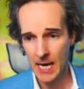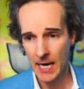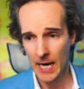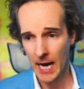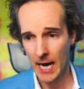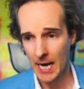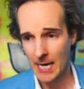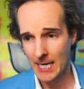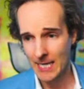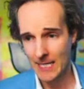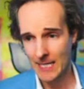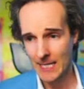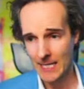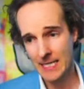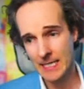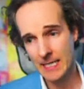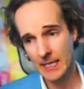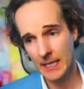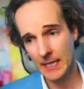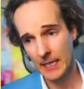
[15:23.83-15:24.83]
And
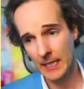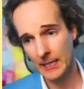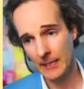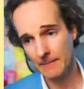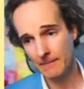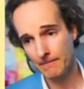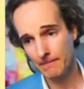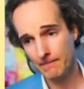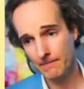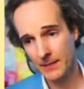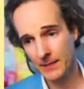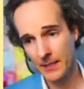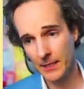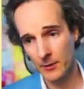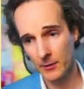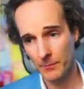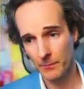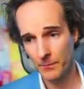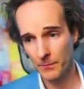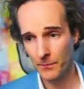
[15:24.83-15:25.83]
um,
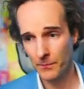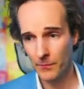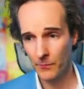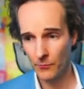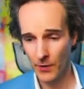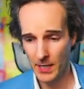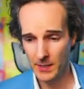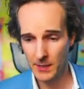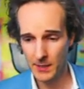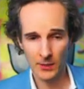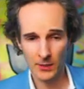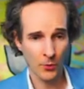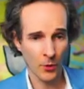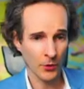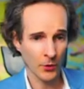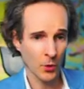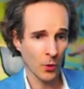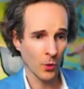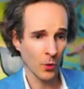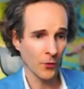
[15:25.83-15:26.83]
still, race is
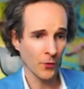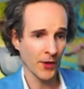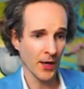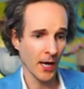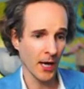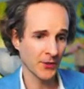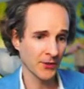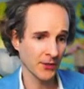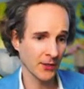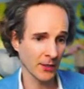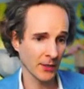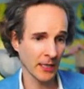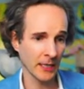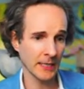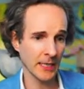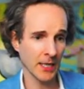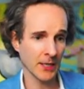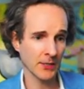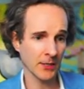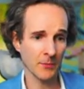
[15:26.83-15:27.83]
not called there. It's still going
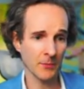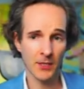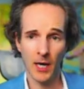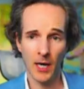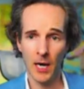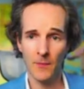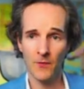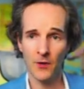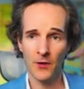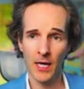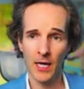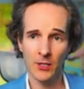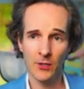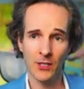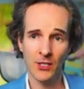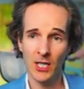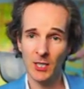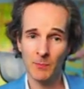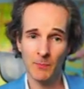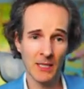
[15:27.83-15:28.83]
to take some time for that to adjust.